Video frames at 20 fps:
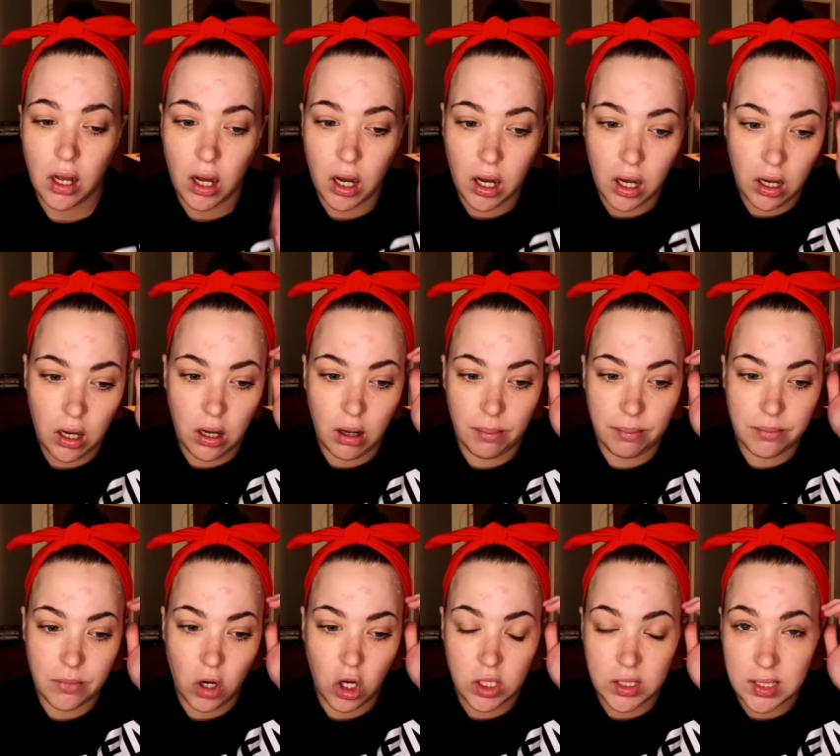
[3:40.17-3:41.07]
um,
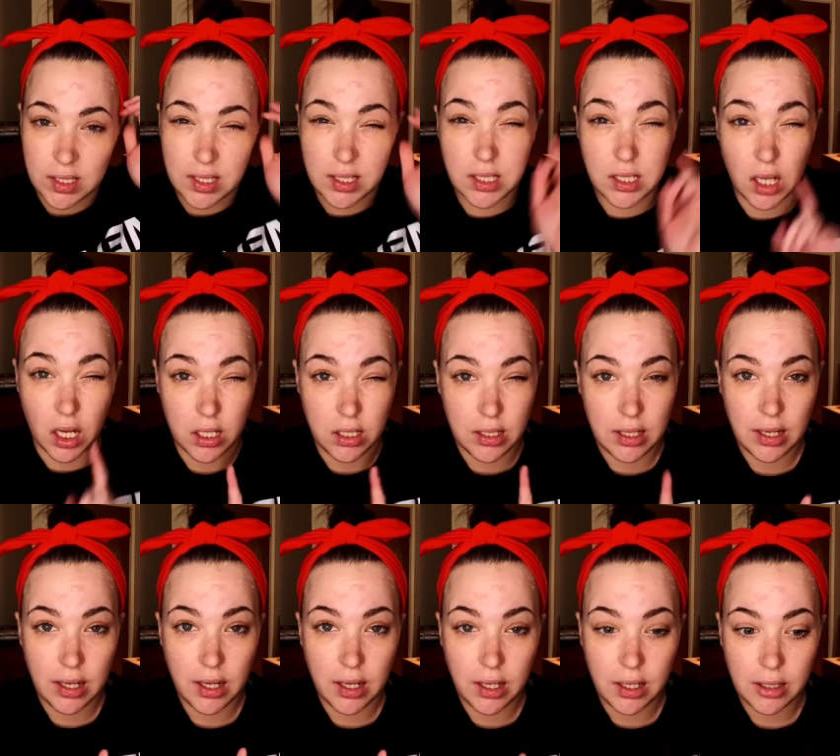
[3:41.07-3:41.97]
on
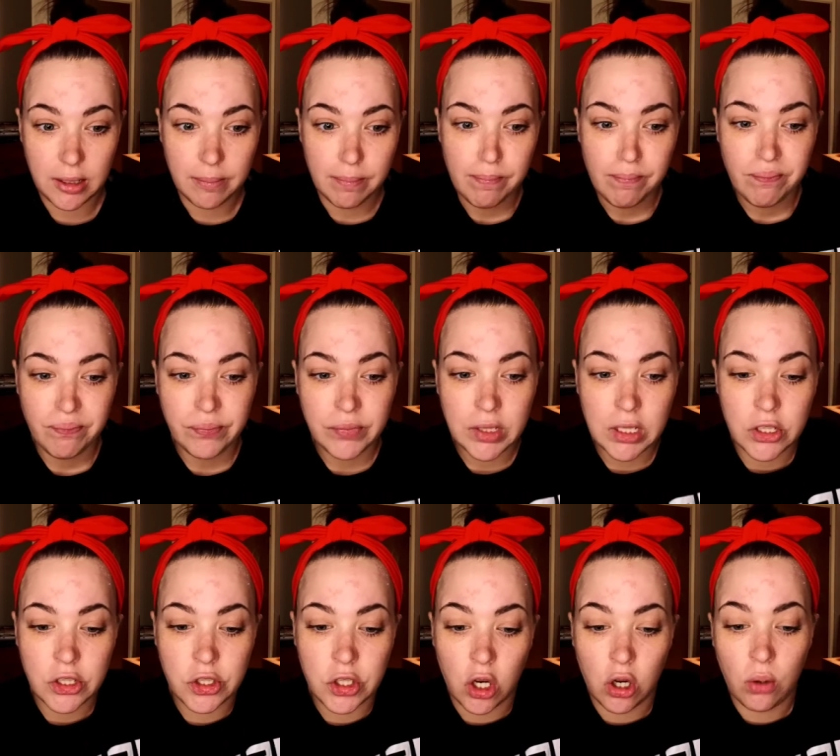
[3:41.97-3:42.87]
Sunday.
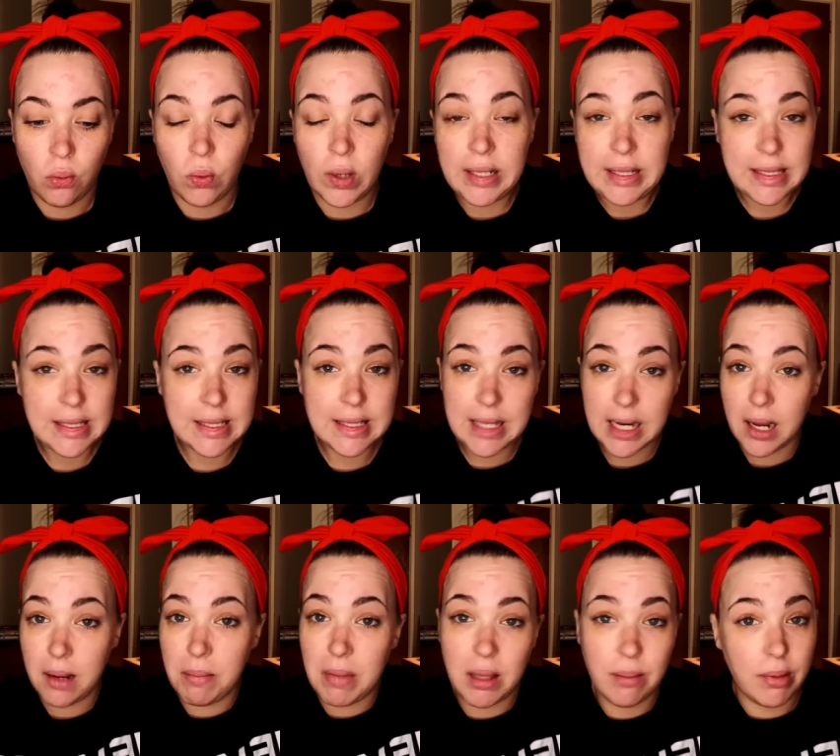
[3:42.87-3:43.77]
So
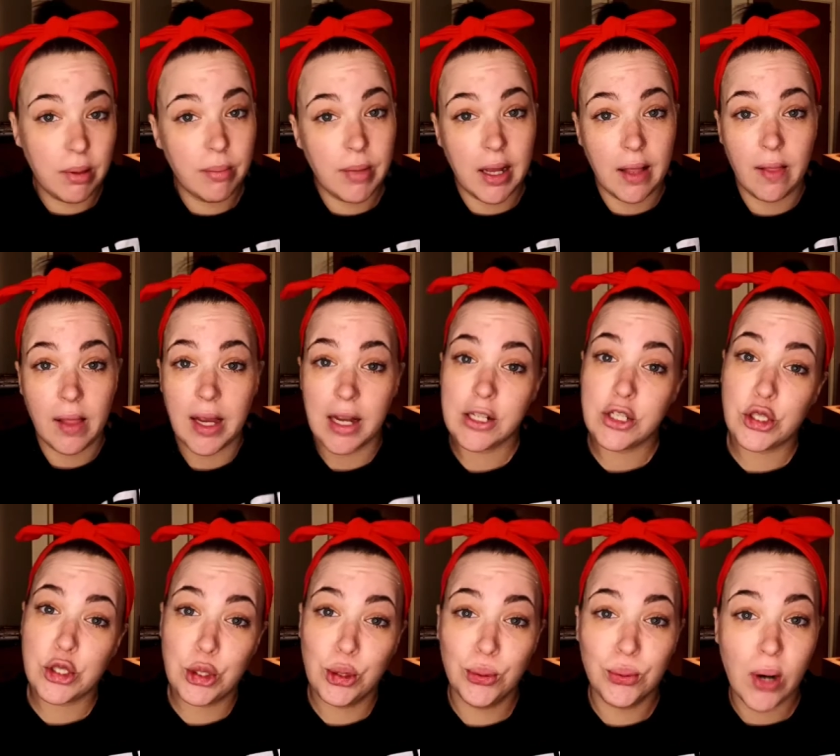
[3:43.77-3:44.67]
Wednesday may be my
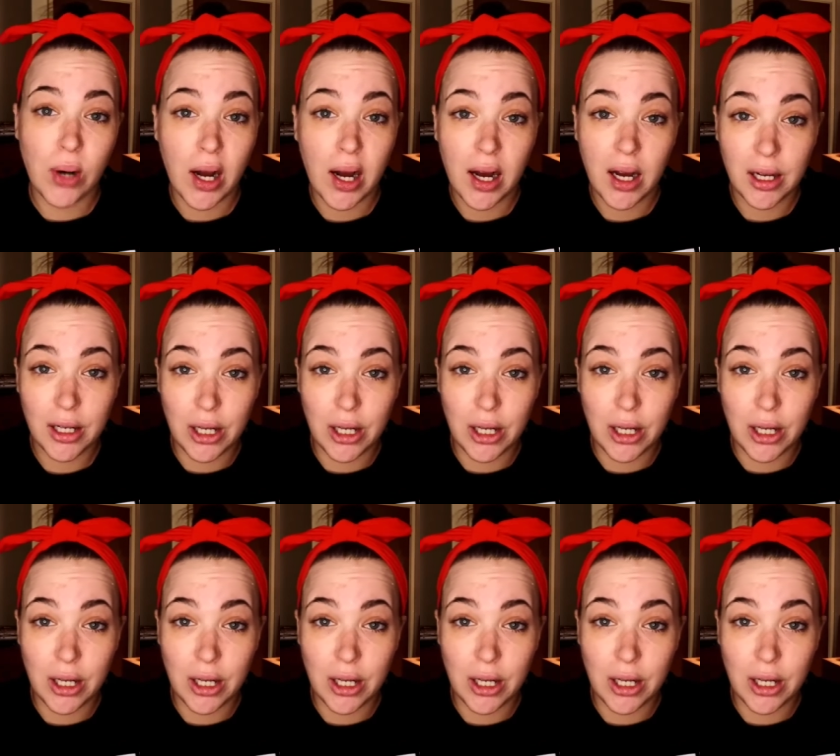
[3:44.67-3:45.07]
last hurrah